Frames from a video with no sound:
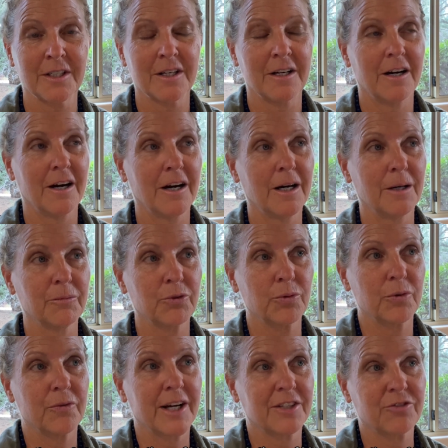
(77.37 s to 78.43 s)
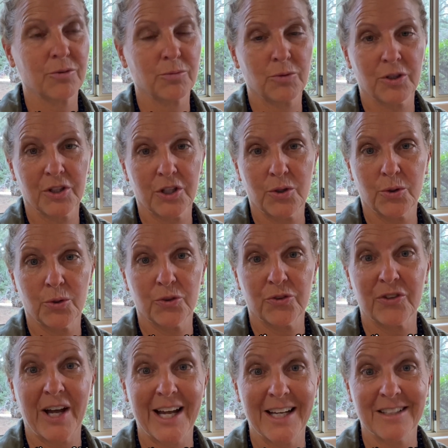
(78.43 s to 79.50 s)
So we've got some really cool
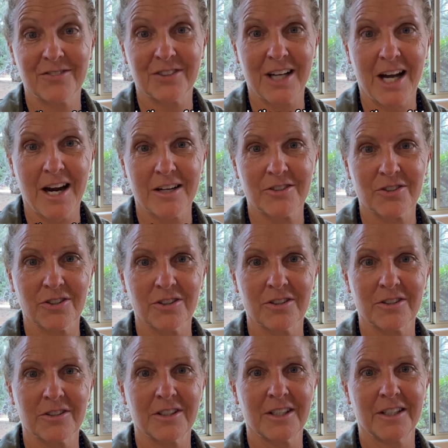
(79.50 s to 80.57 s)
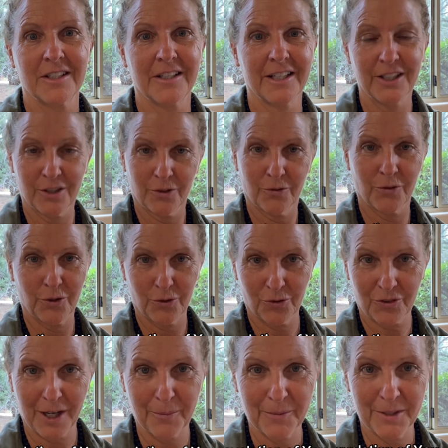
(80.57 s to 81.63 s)
science doctor interviews
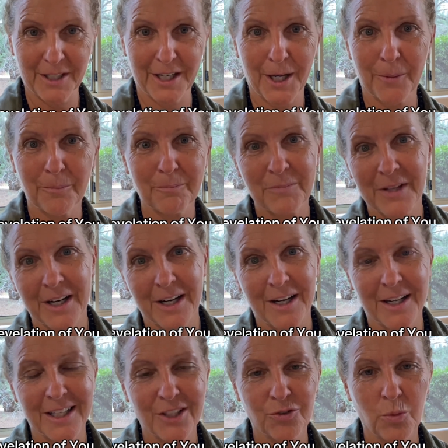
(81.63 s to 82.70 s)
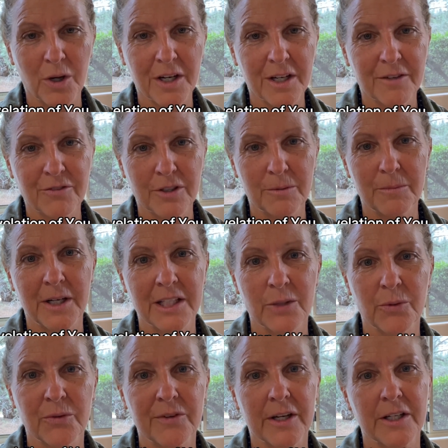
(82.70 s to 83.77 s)
coming up. He's one of them. And then
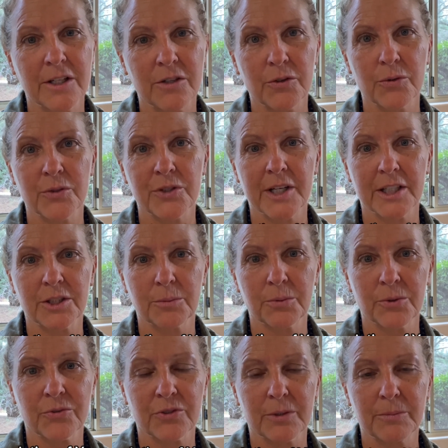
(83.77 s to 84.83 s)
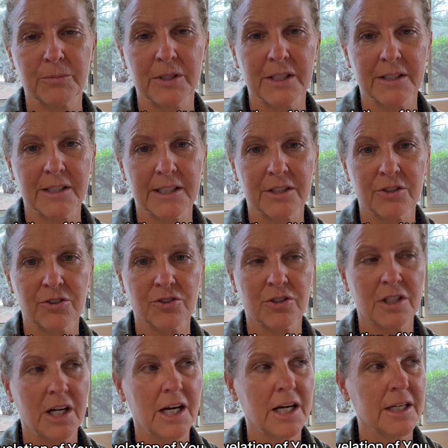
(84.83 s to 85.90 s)
we've got an interview with Dr. Bruce Lipton at the end of
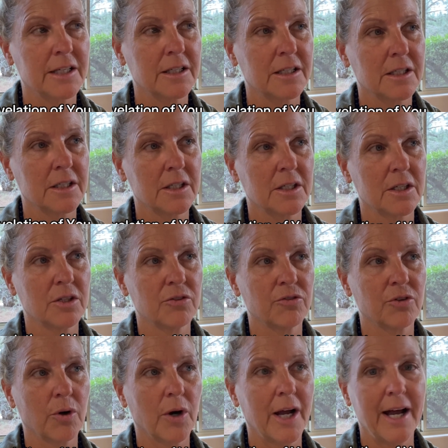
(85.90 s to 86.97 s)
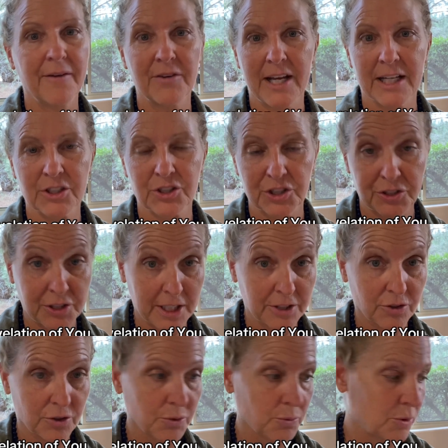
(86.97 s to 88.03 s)
July. So I haven't actually
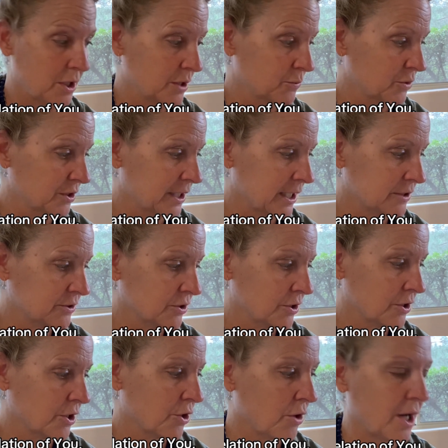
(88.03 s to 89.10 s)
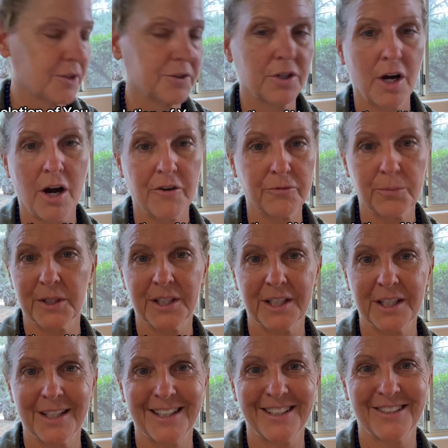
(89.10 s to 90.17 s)
scheduled the one with Dr. Korotkov, but
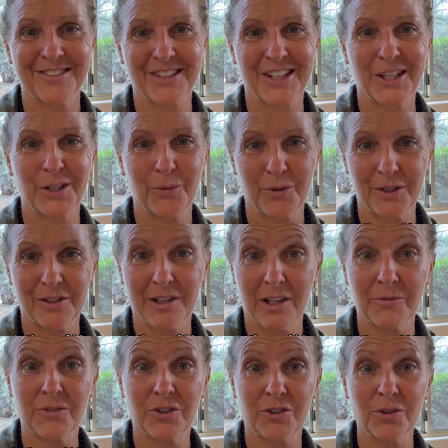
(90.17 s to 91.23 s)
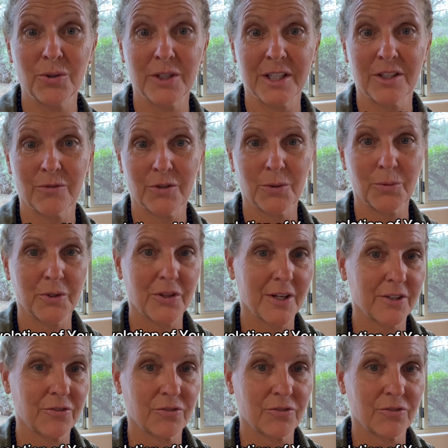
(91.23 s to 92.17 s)
he said he would love to do an interview with us.